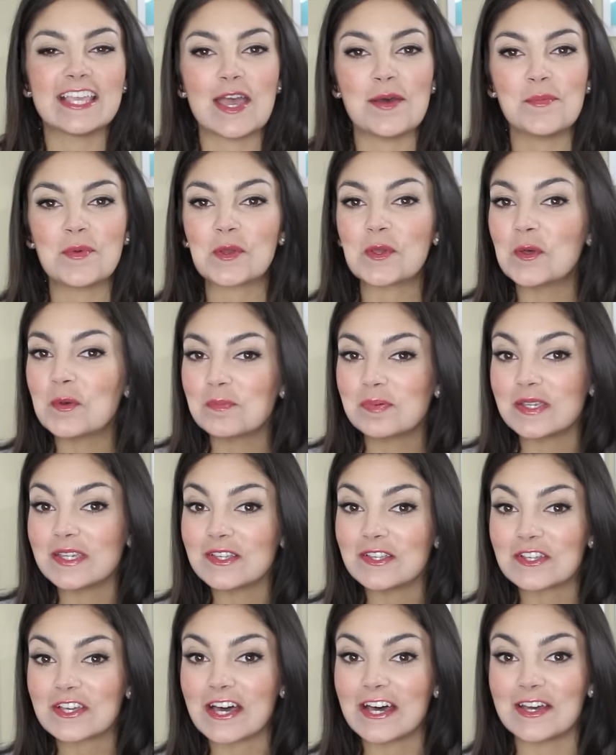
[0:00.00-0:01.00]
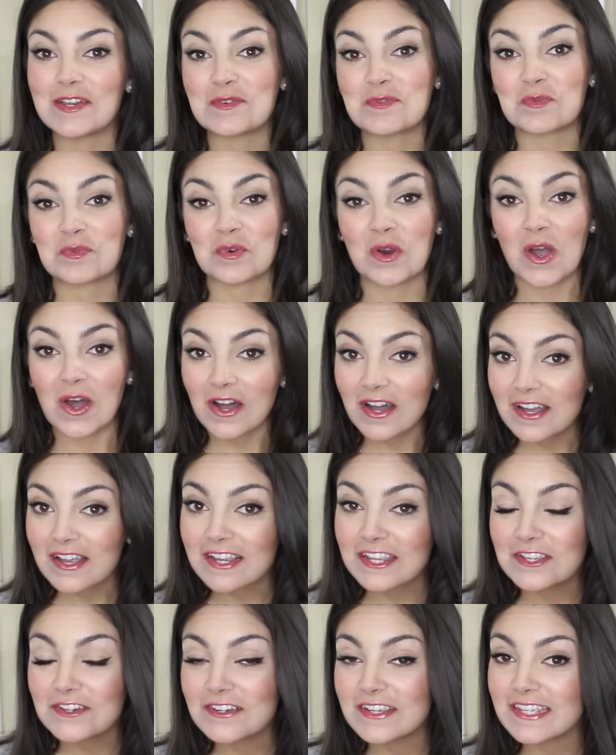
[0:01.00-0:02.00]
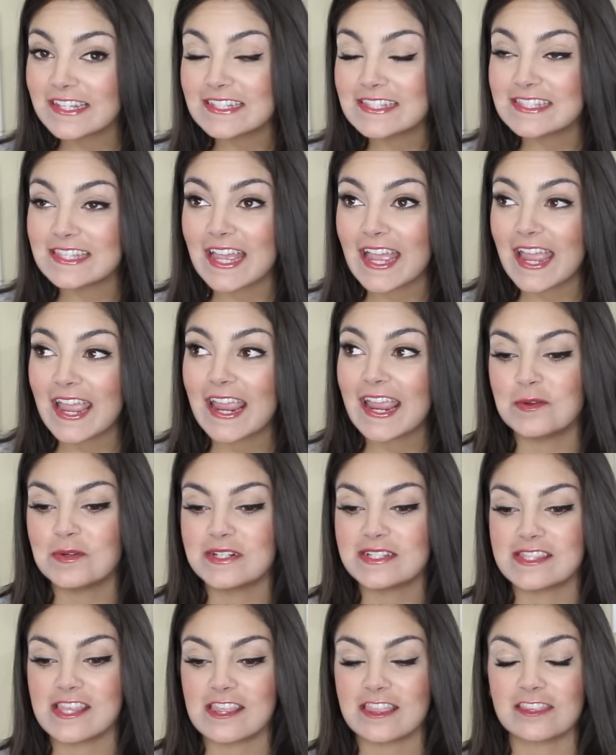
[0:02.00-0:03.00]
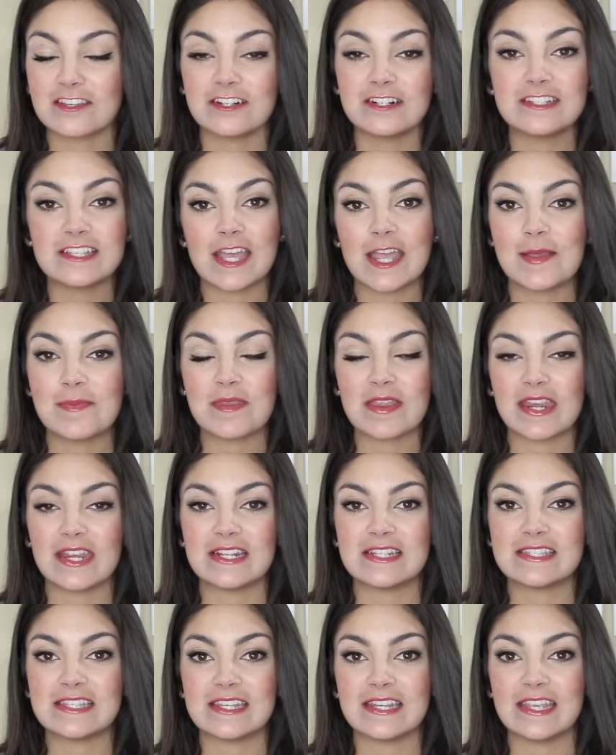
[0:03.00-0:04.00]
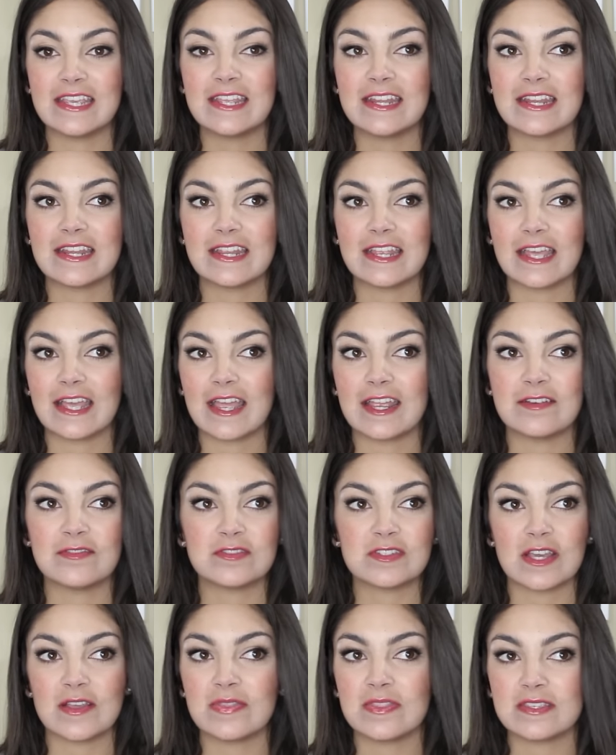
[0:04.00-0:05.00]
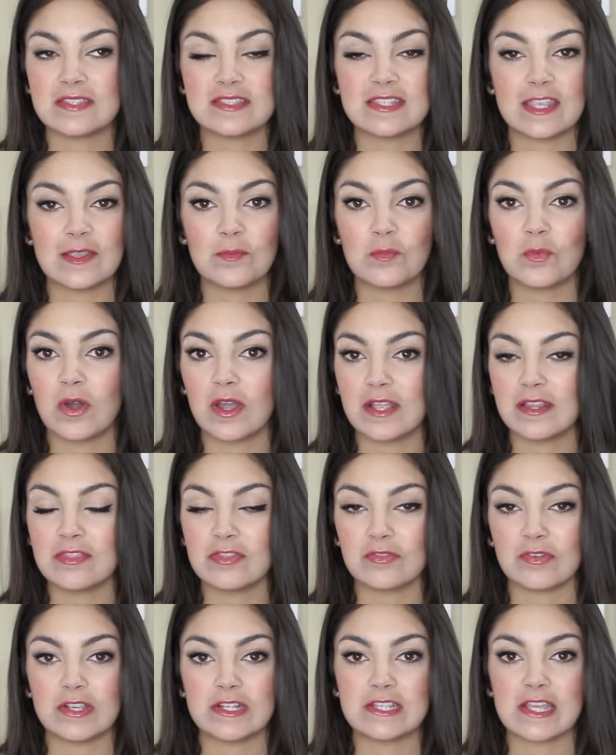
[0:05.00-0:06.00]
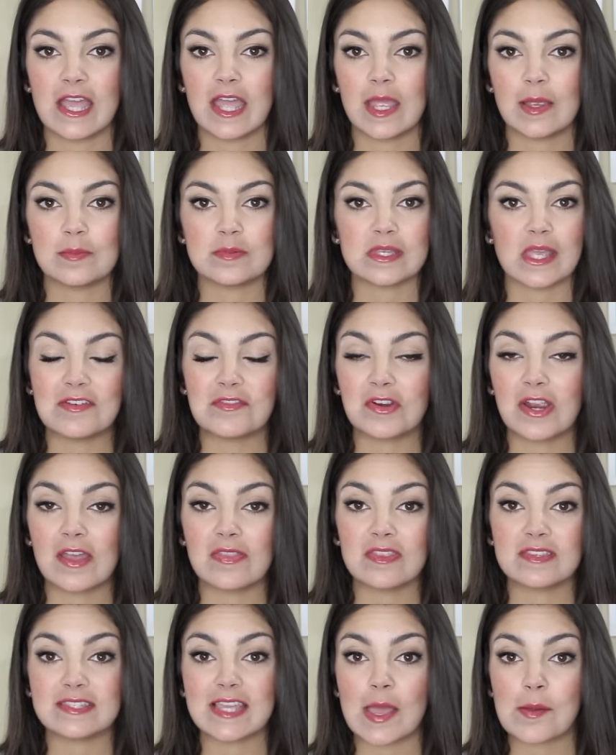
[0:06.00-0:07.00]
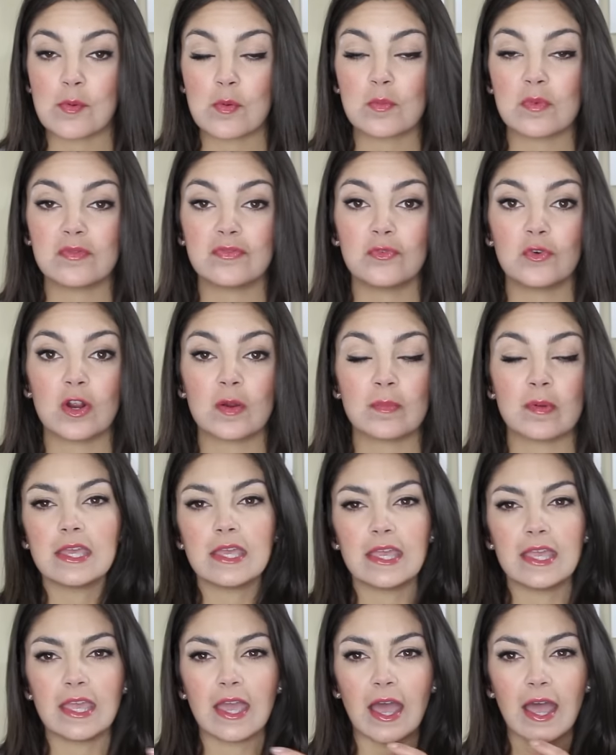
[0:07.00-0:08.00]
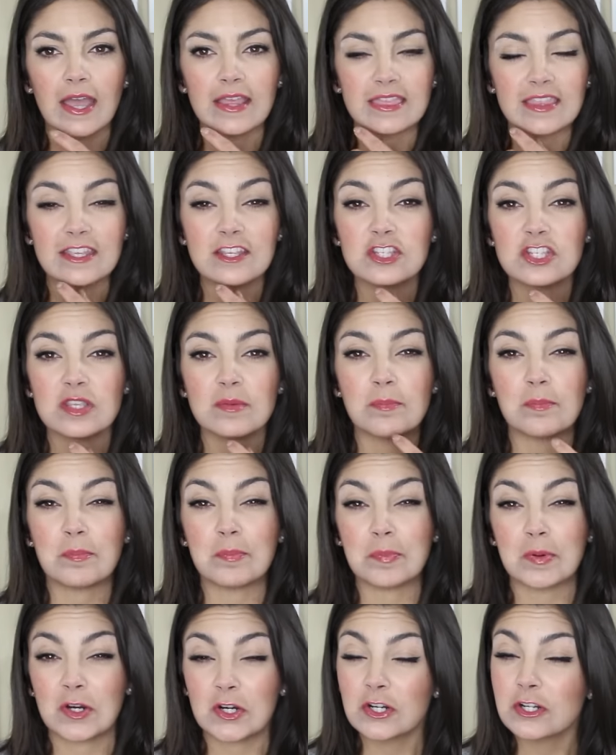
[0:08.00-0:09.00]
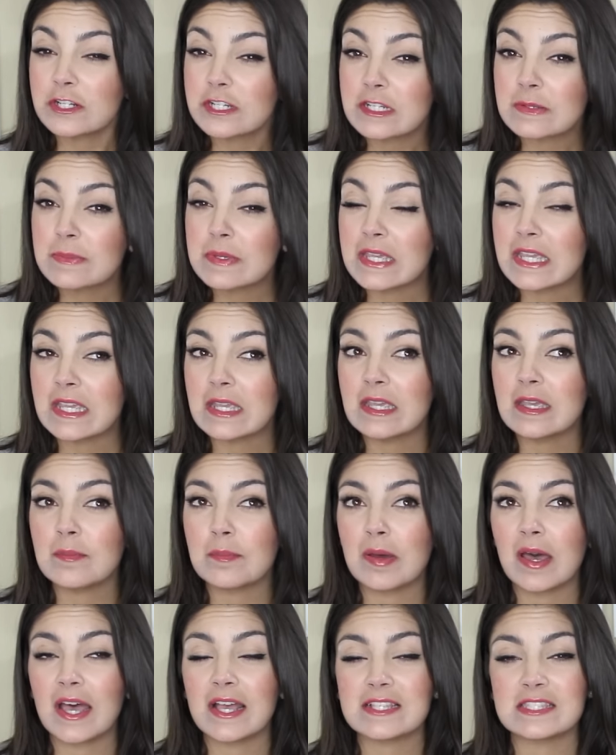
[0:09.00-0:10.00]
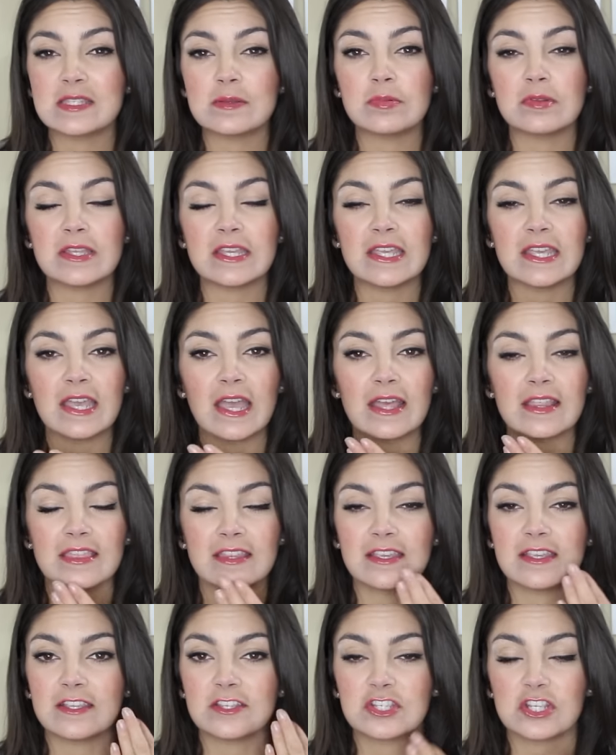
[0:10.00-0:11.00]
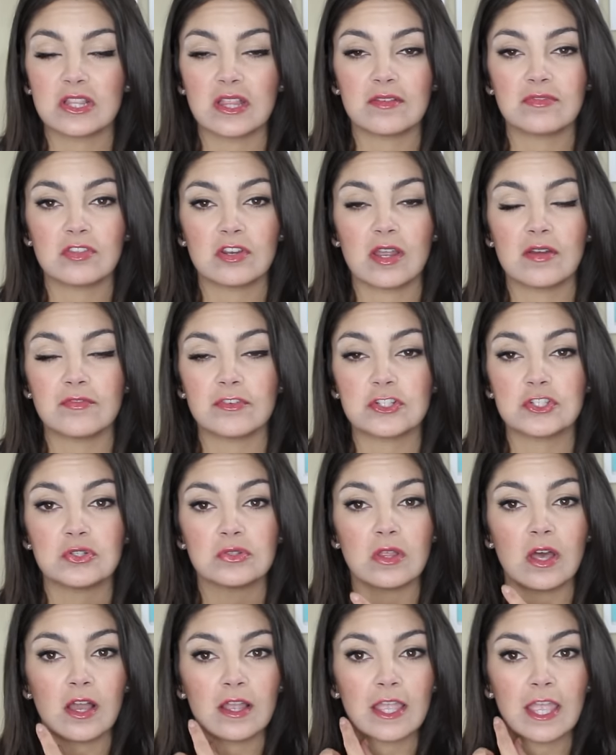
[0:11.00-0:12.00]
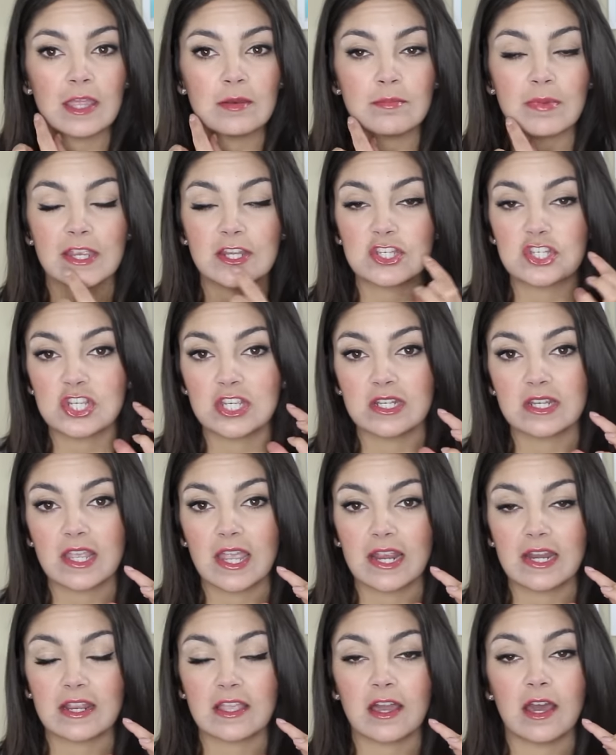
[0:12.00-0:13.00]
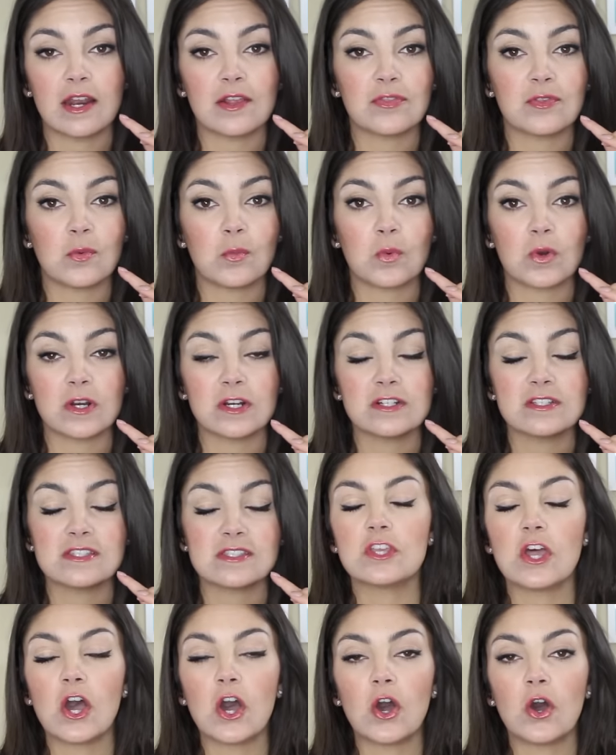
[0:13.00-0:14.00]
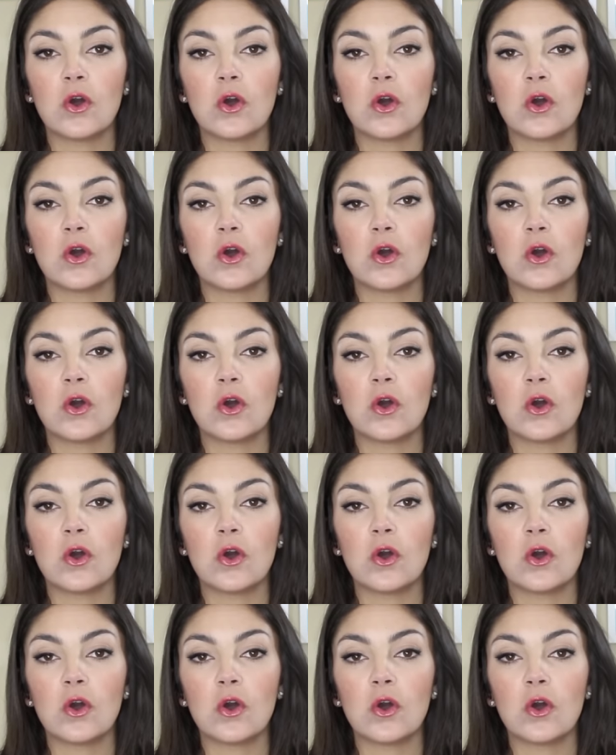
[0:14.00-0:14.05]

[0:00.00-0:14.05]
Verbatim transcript: a chemical peel gone wrong, you could say. It was the third time that I did it. I've done the same one three times. Never had this happen before. I think she burned me possibly. I think she left it on for too long and my chin kind of got it the worst. So